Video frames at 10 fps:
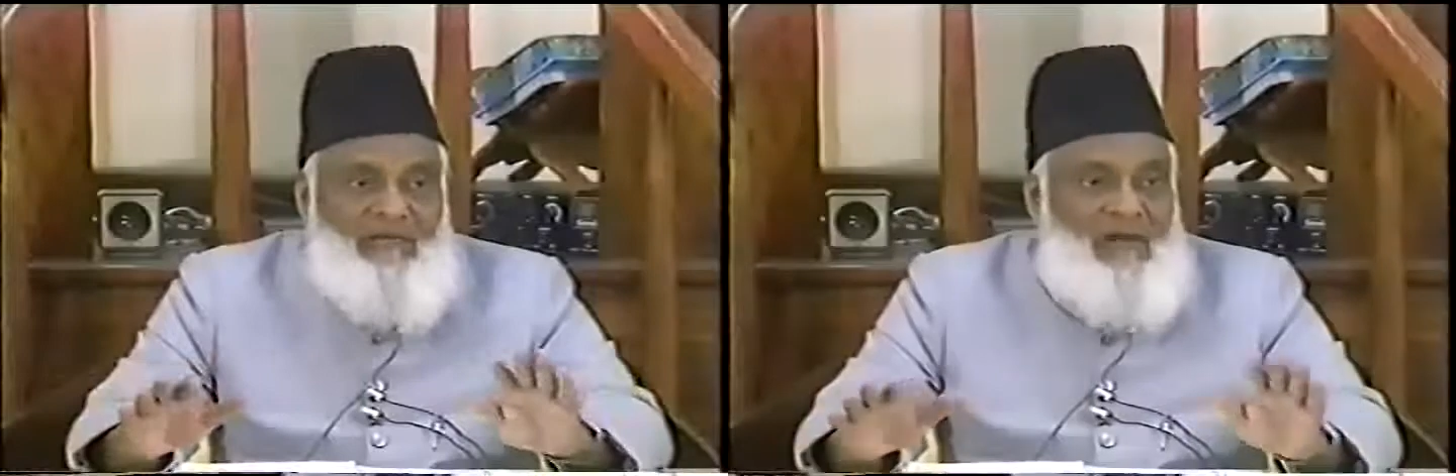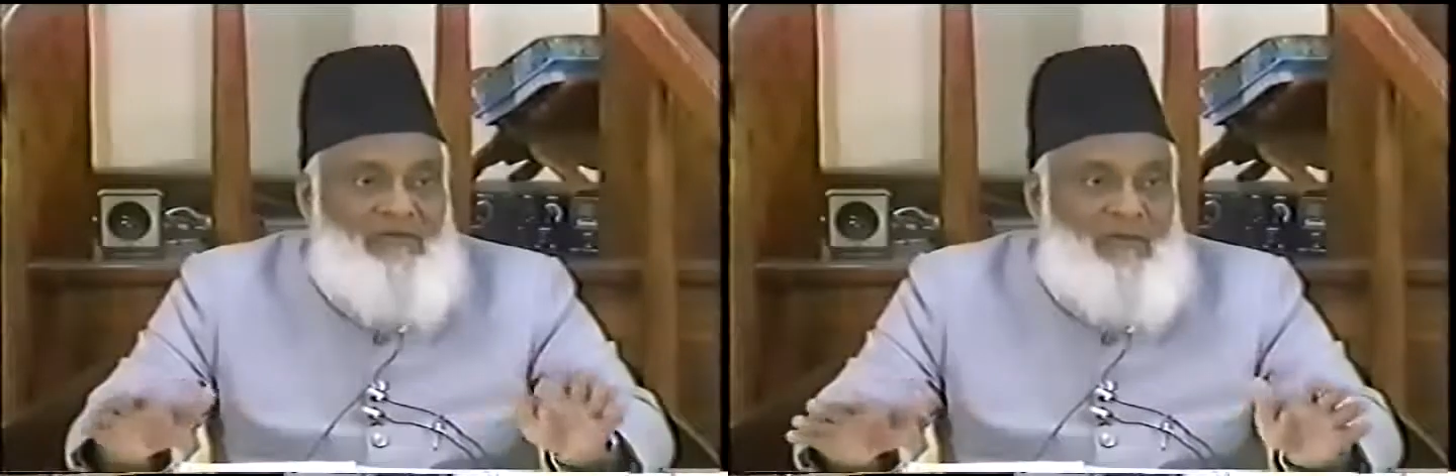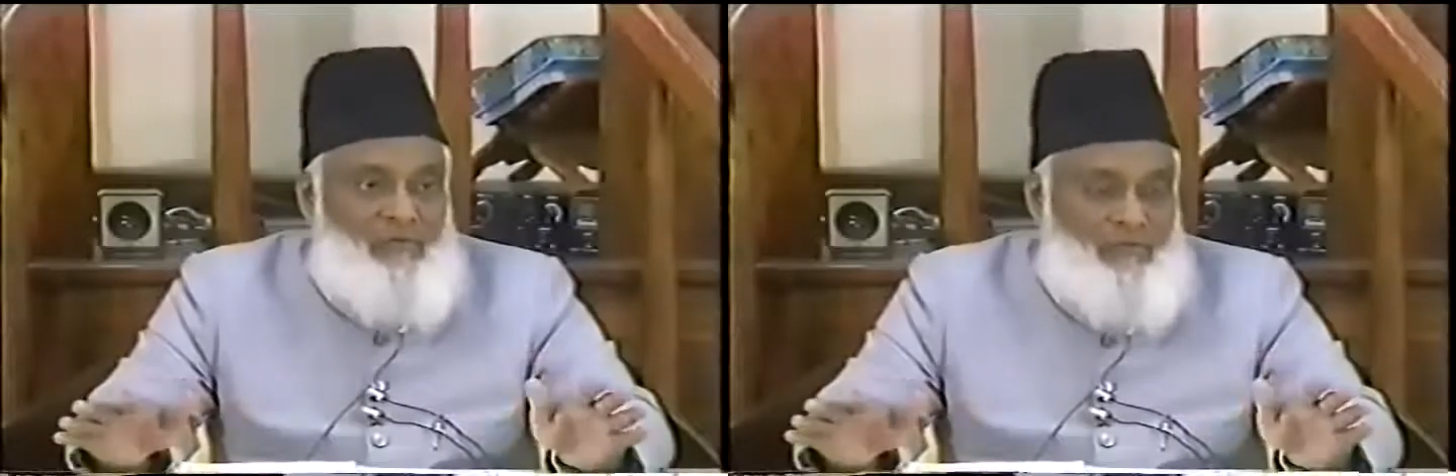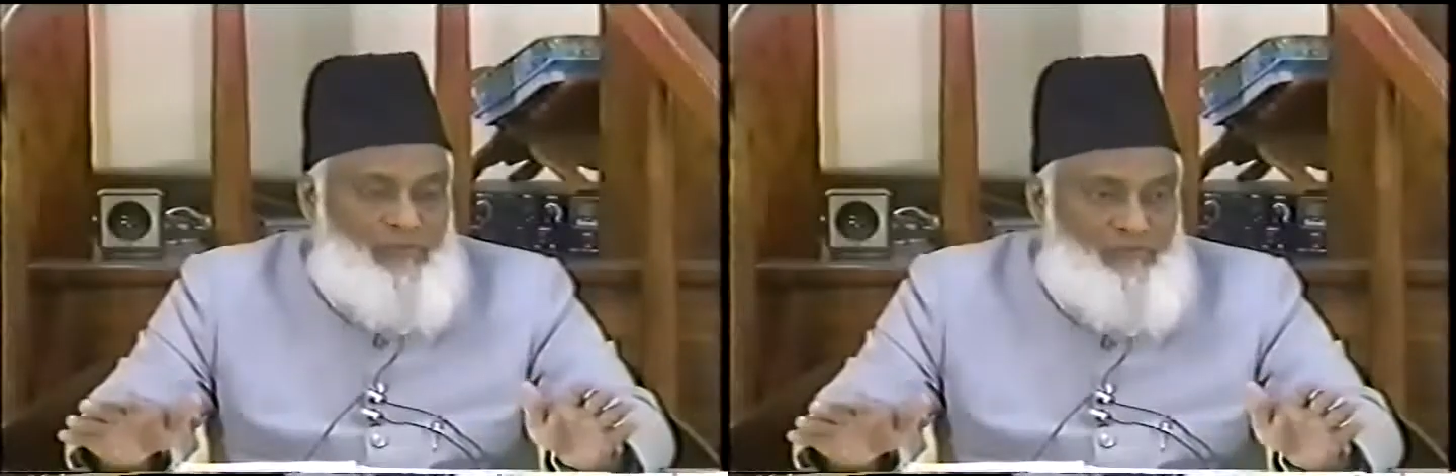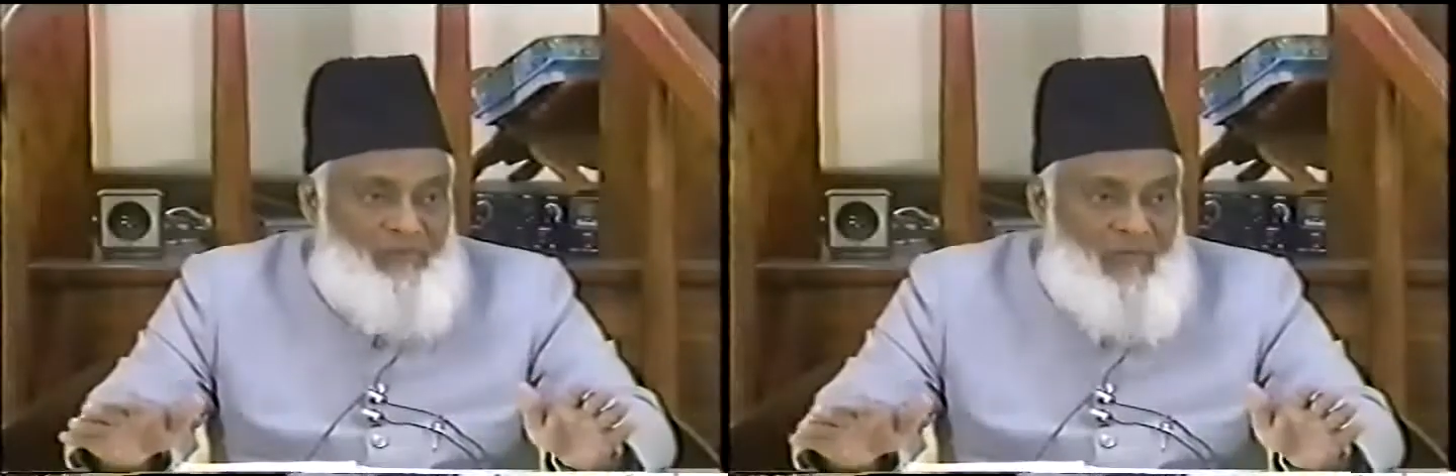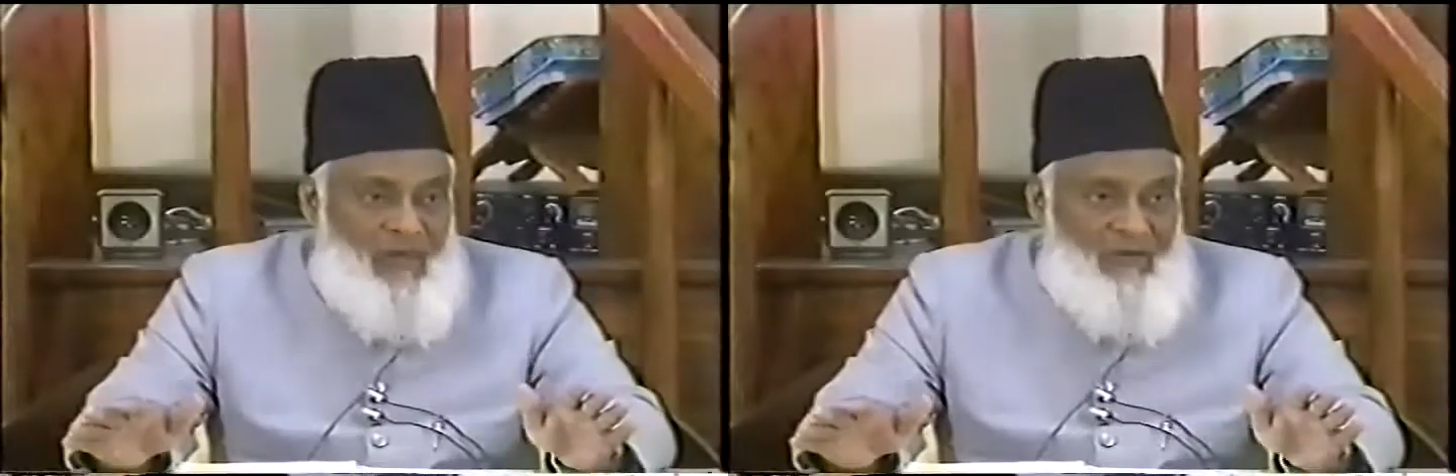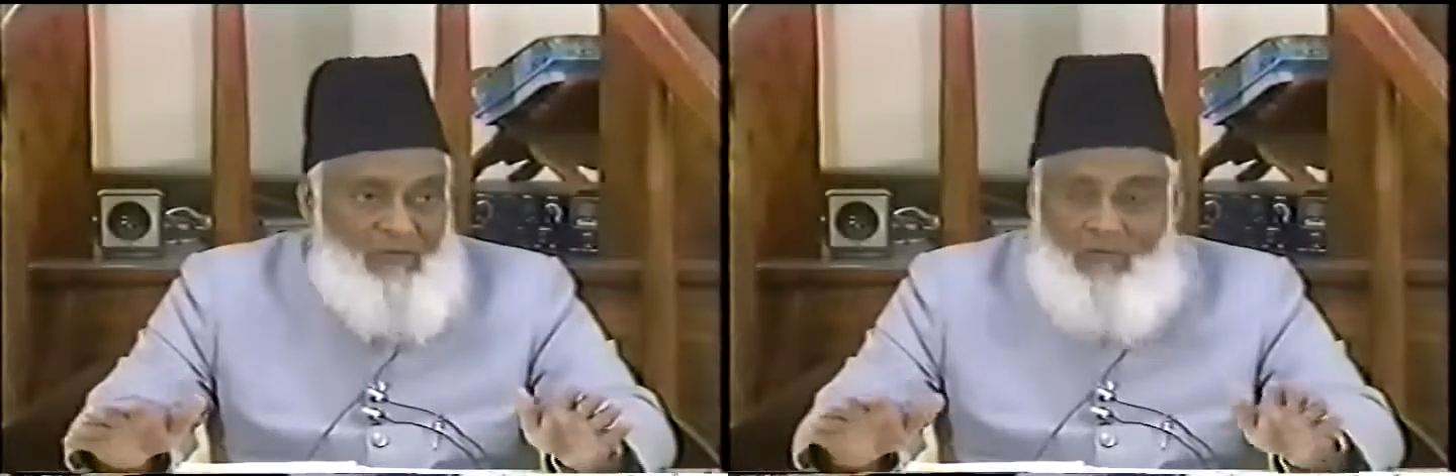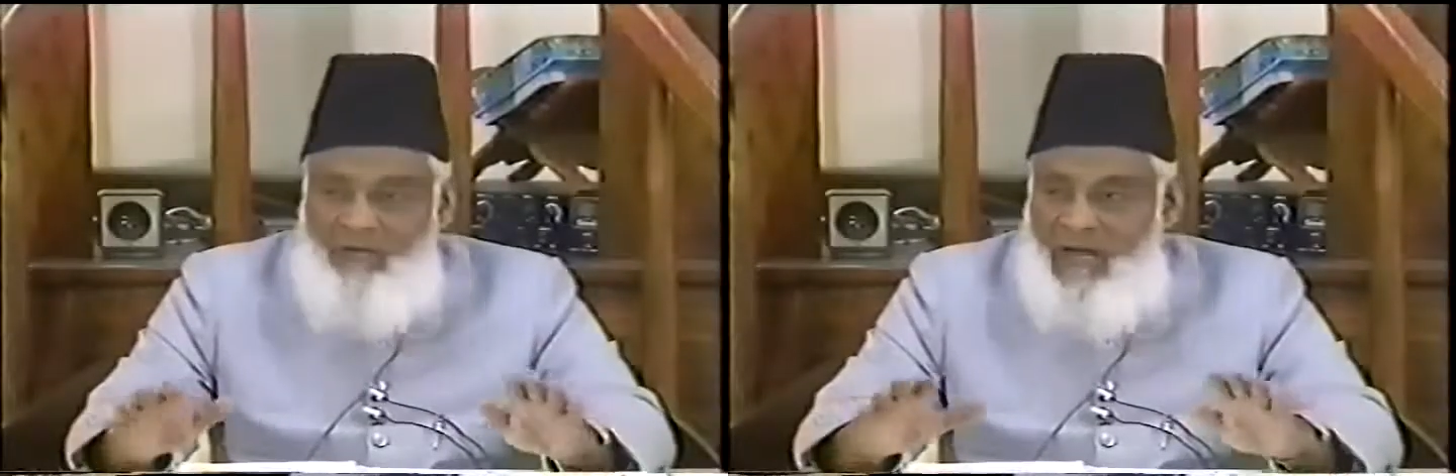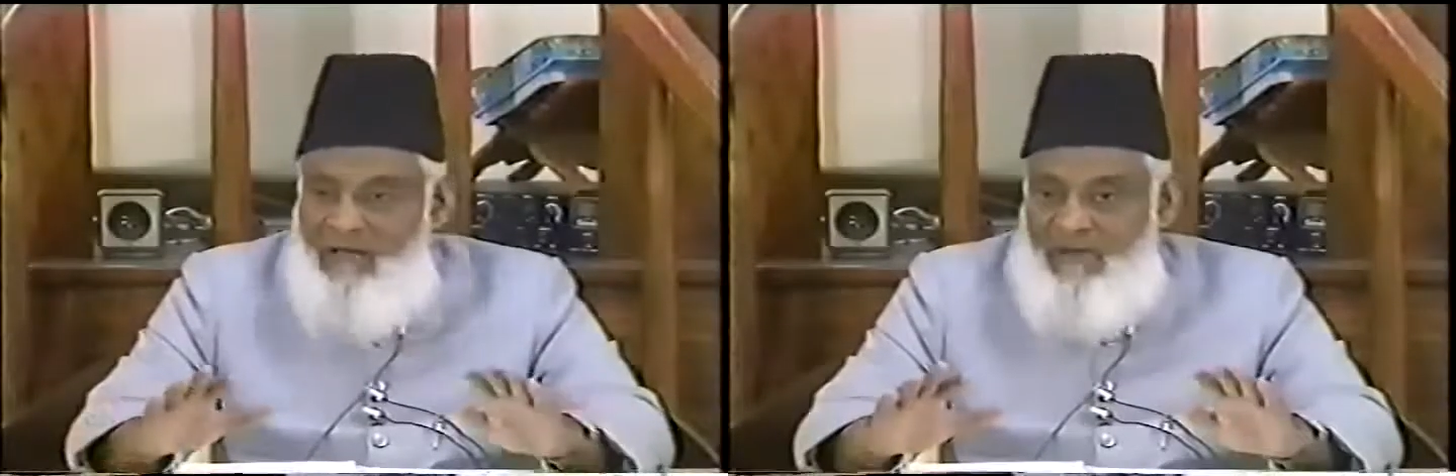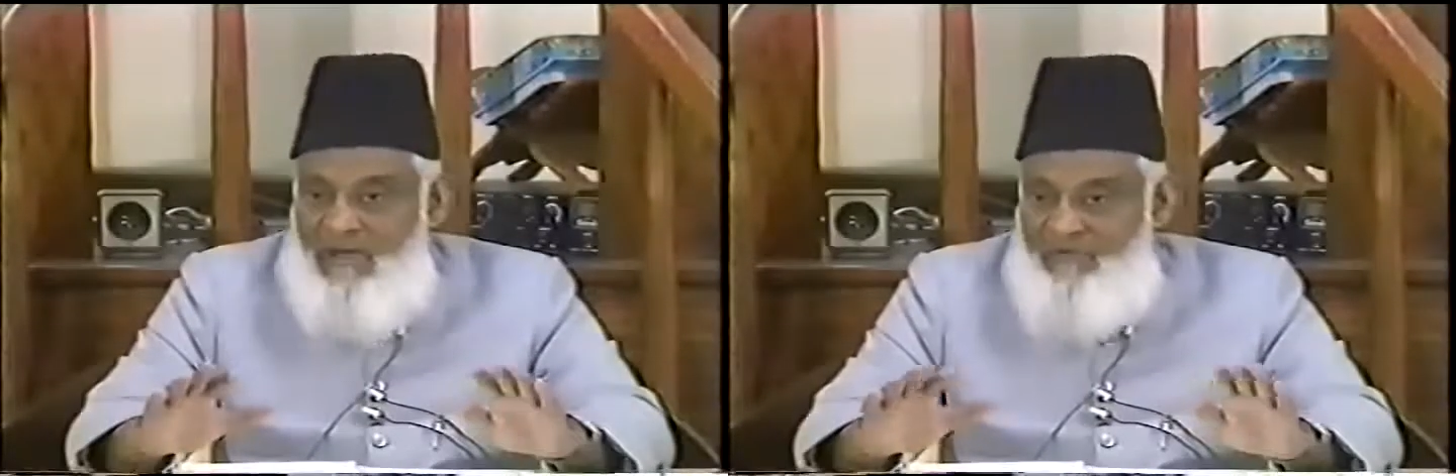tahzanu. Don't
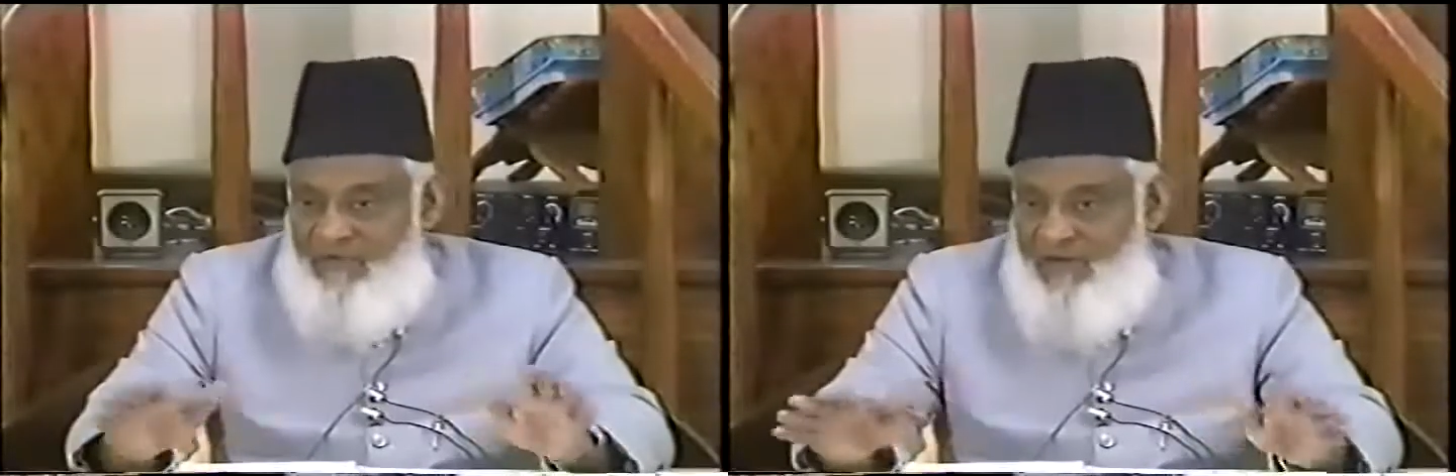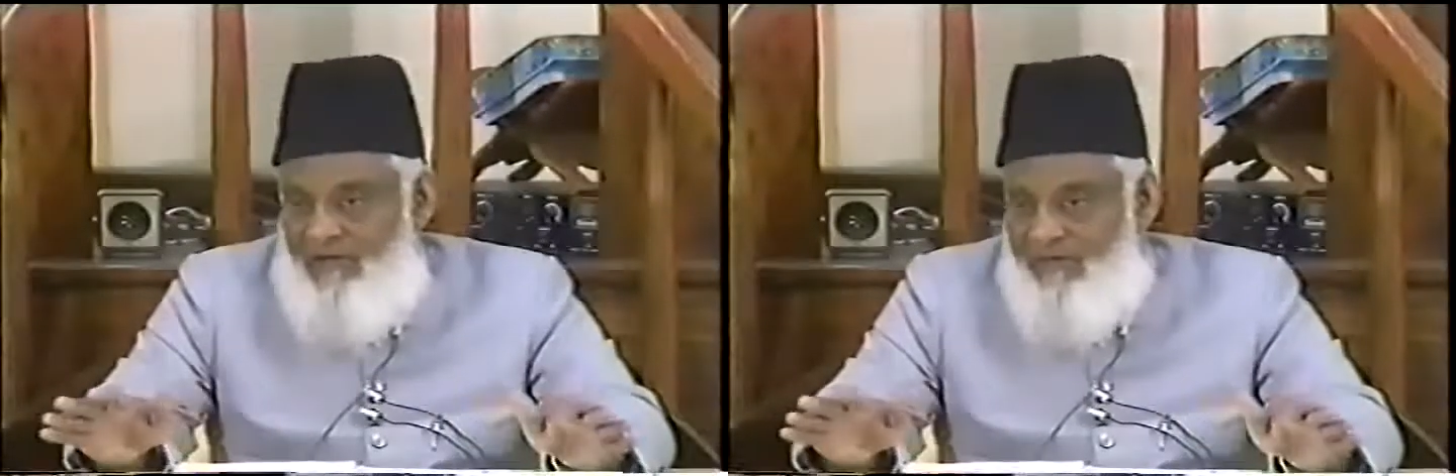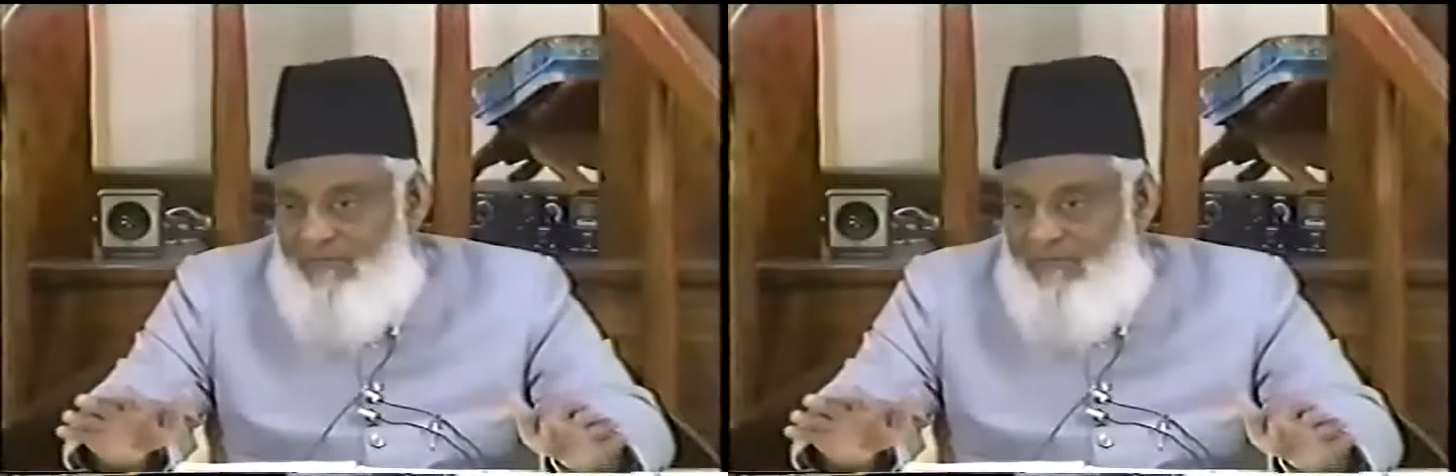have any fear.